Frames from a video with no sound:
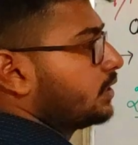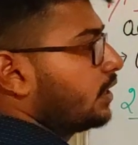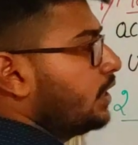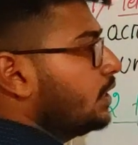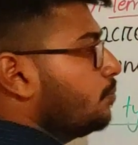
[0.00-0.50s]

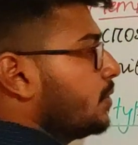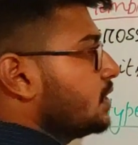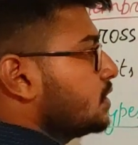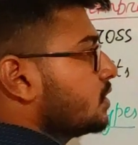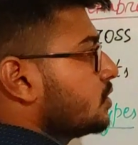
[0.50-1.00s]
3
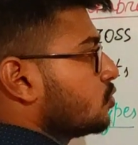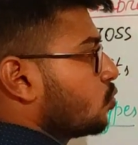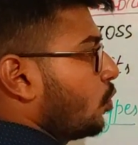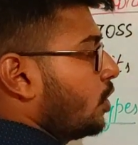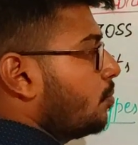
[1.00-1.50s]
means
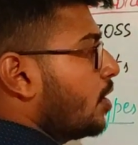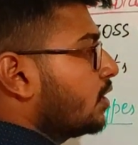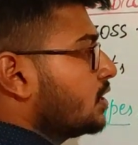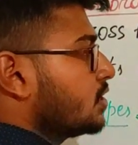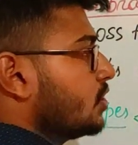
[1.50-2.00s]
sodium
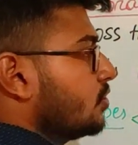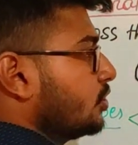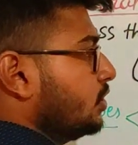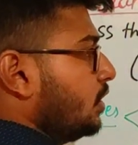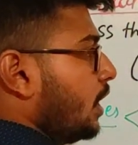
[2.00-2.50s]
ion
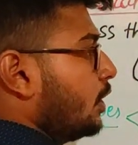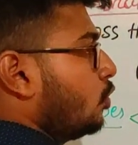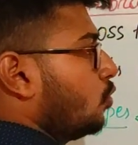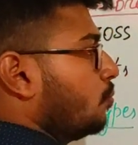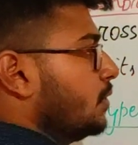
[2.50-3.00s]
concentration
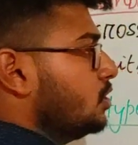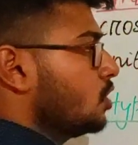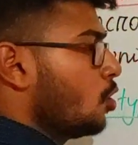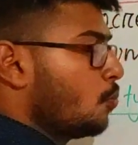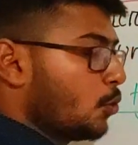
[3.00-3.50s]
and 2
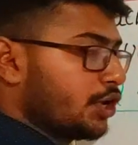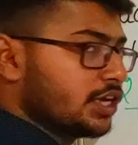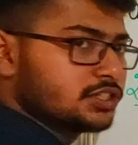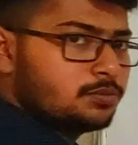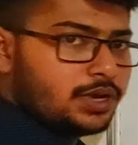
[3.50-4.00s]
means
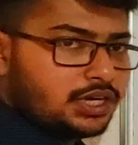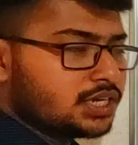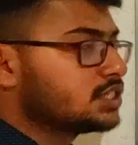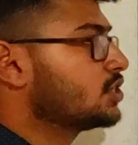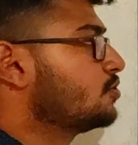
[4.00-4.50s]
potassium ion
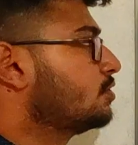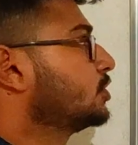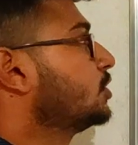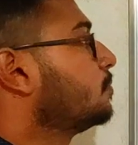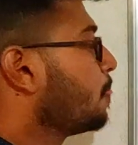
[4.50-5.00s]

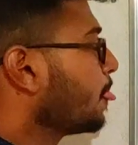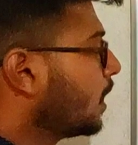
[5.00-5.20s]
concentration.